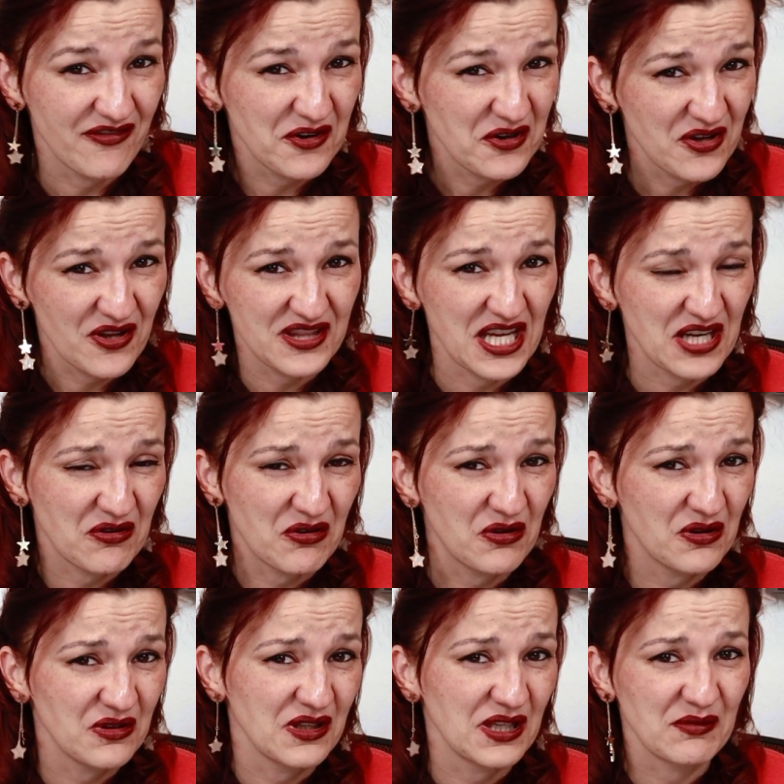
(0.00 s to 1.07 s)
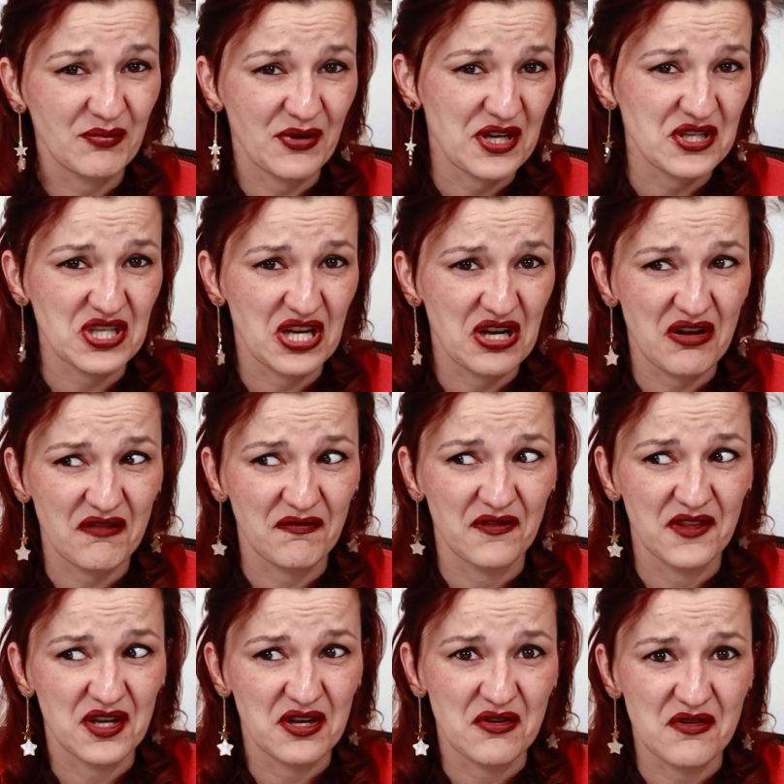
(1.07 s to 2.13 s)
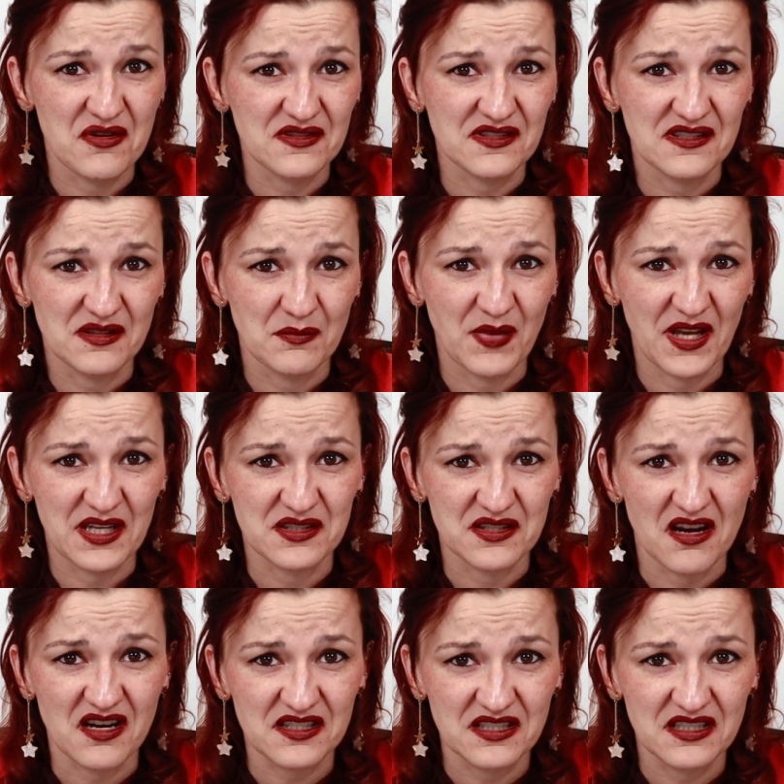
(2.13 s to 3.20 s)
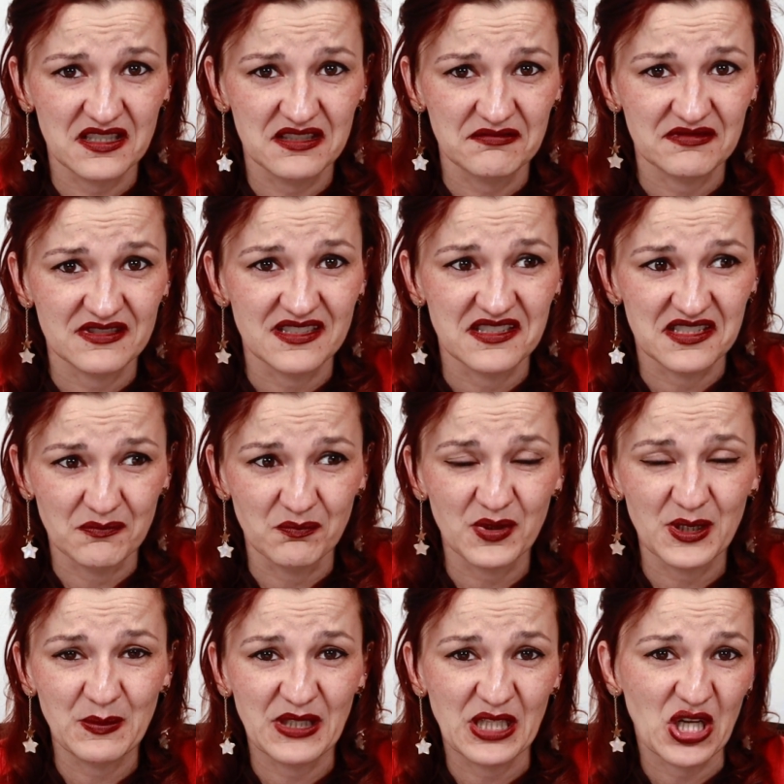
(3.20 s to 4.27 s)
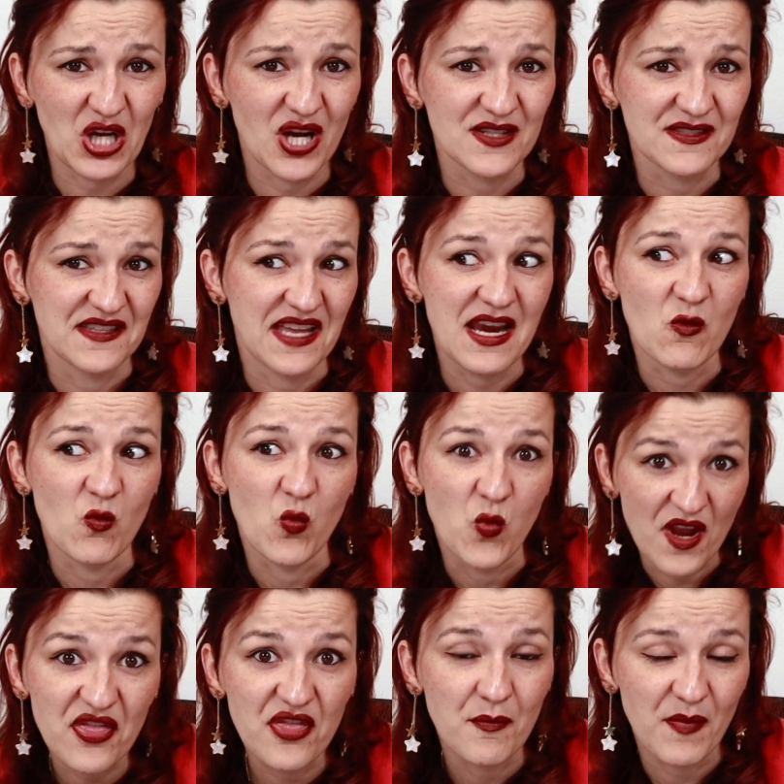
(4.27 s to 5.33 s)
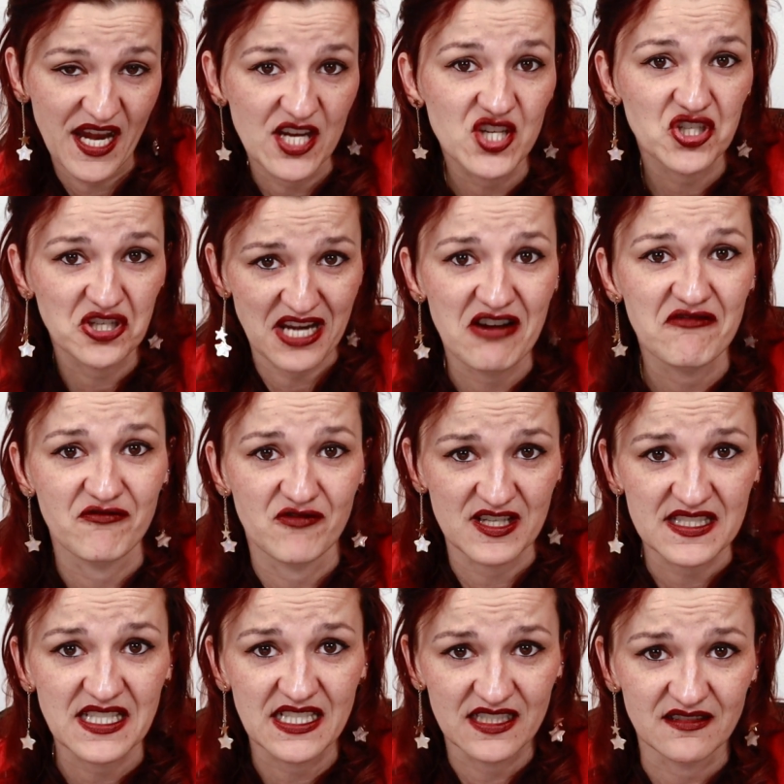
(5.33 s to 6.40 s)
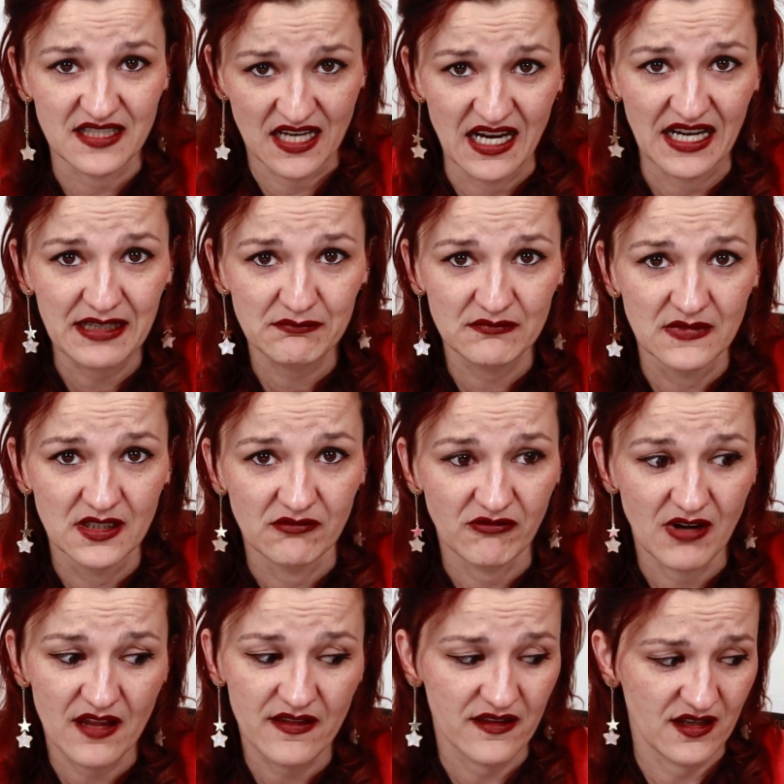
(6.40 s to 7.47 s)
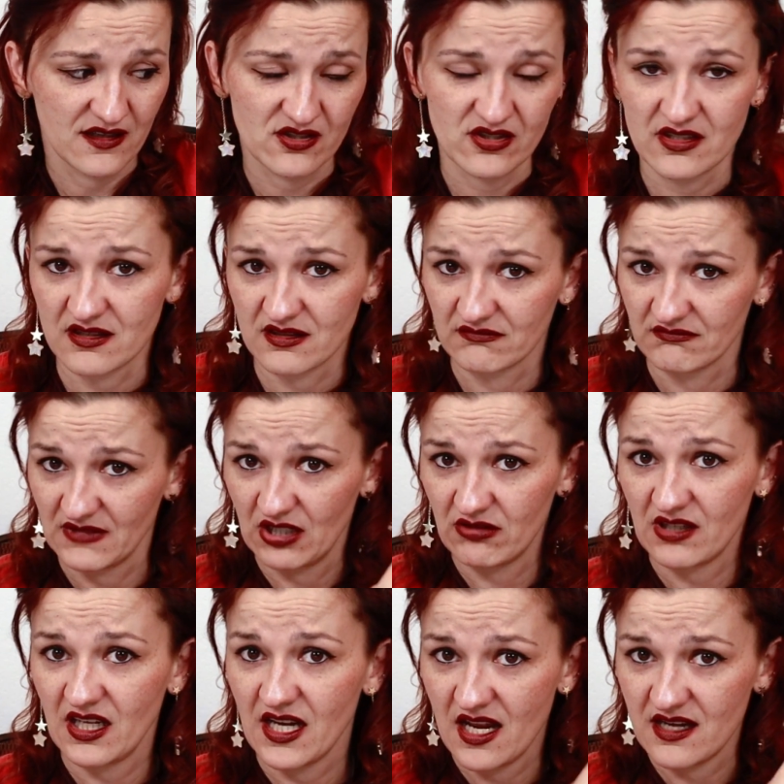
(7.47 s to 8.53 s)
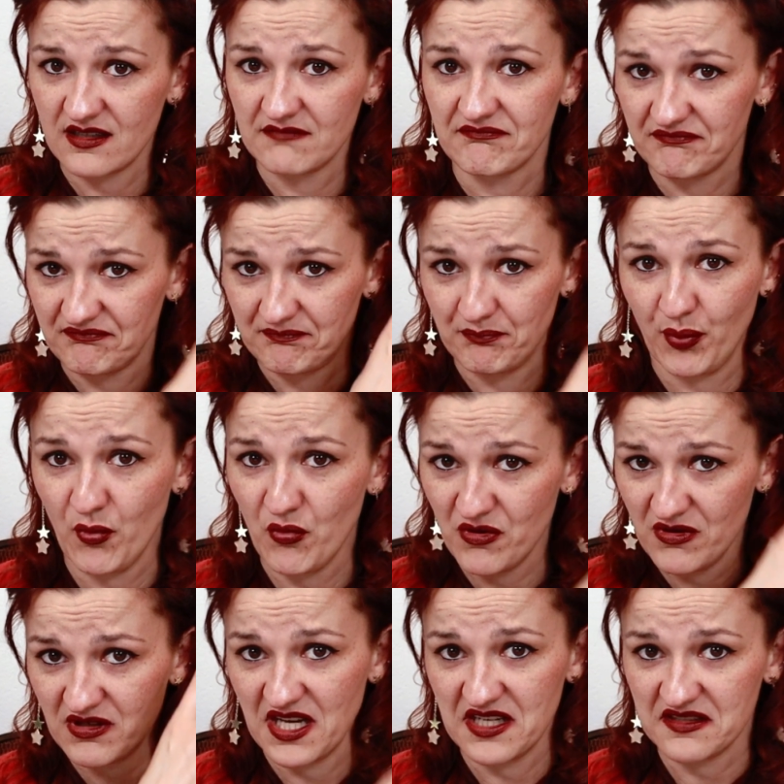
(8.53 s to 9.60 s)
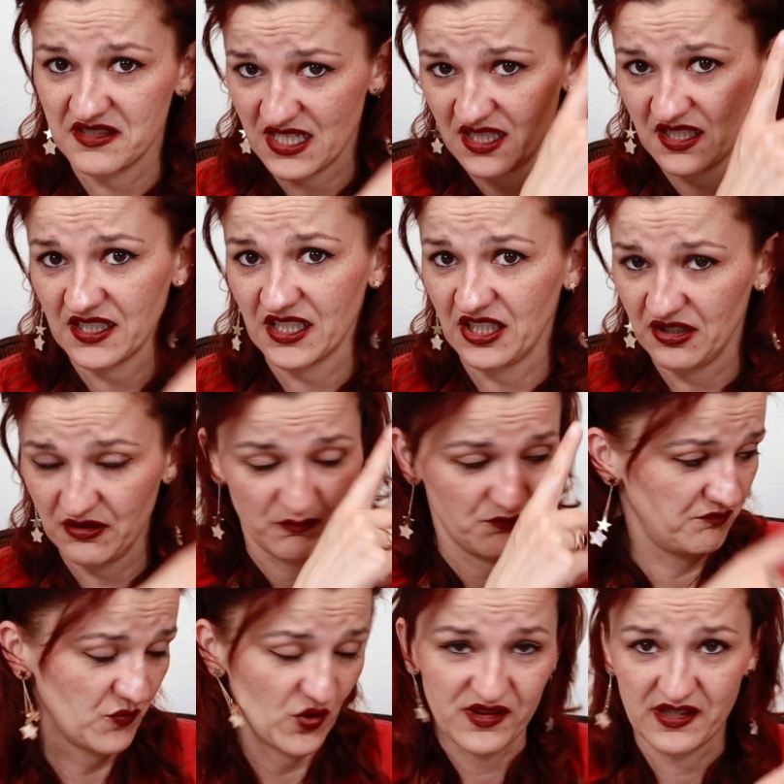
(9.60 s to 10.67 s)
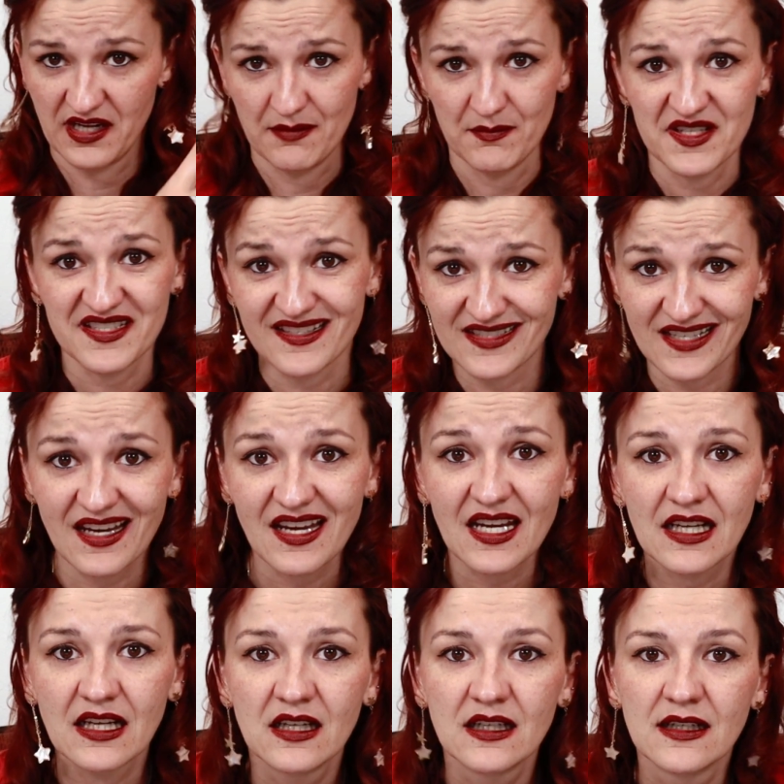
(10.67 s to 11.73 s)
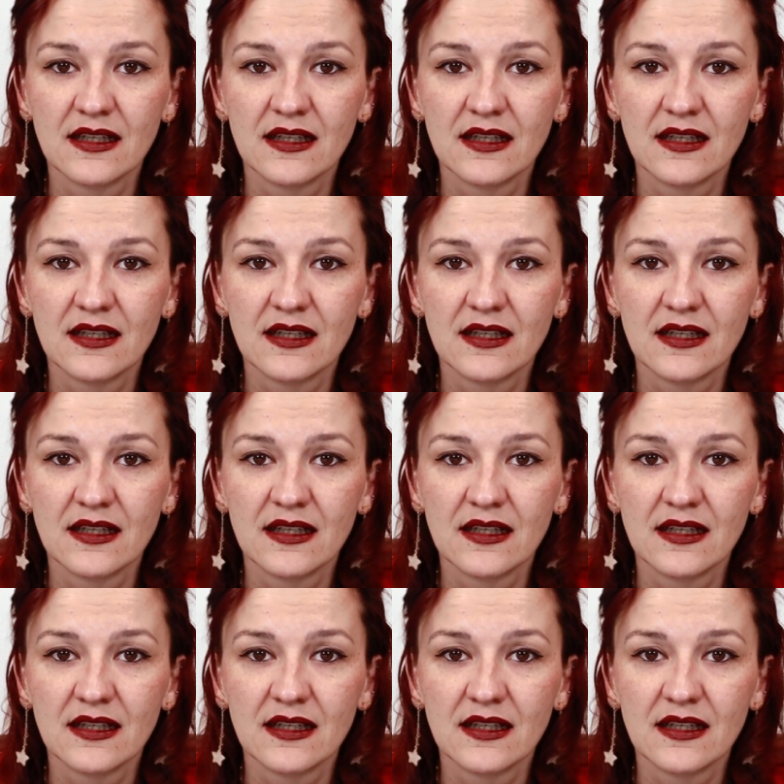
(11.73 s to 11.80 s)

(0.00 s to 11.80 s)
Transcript: Ever heard that whole impression of the nurse is a better doctor simply because they are with the patient every single time rather than just looking at a board and telling you what the numbers are saying?